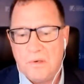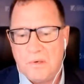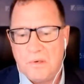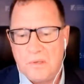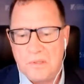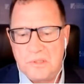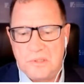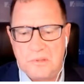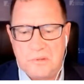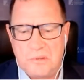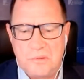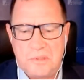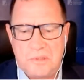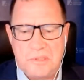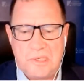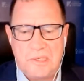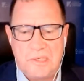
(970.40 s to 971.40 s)

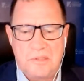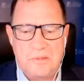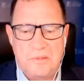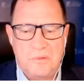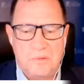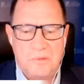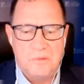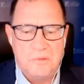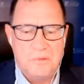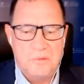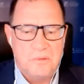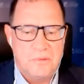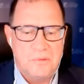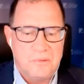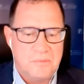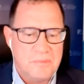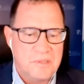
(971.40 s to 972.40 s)
Also, thanks to
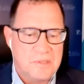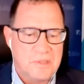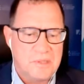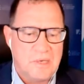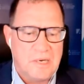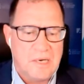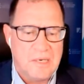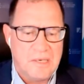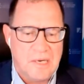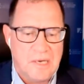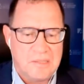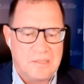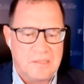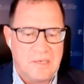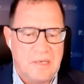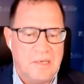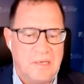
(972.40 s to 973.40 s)
you, Mr. Ali
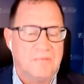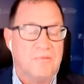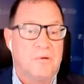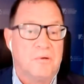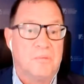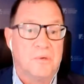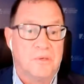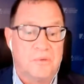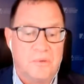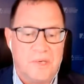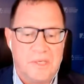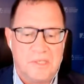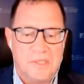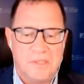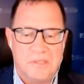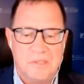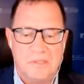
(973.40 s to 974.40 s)
Aslan, for
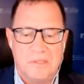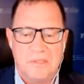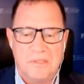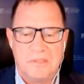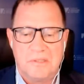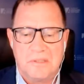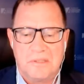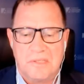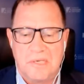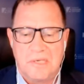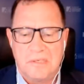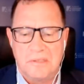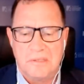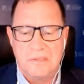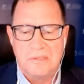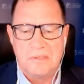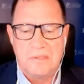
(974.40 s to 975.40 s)
moderation this
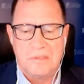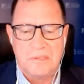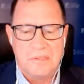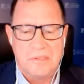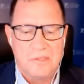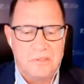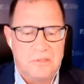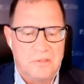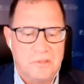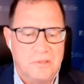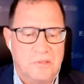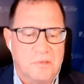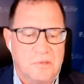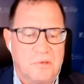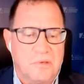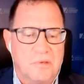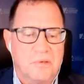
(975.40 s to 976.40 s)
second digital
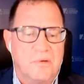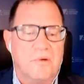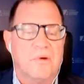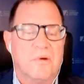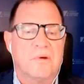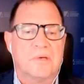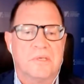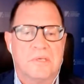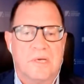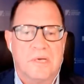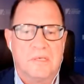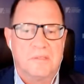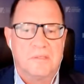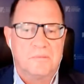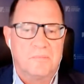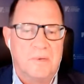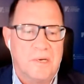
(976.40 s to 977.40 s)
talk
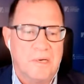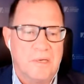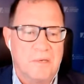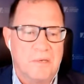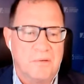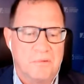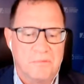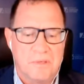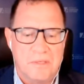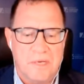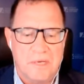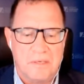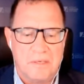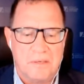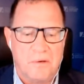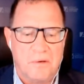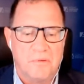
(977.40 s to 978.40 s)
organized by Konrad
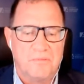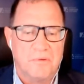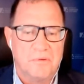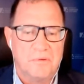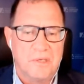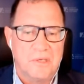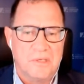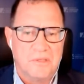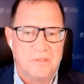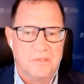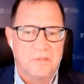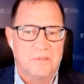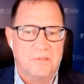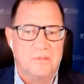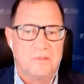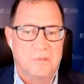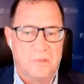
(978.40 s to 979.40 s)
Adenauer
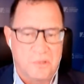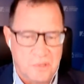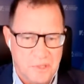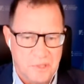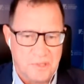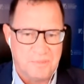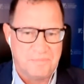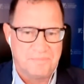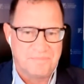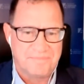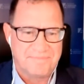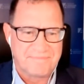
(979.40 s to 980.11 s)
Foundation Turkey.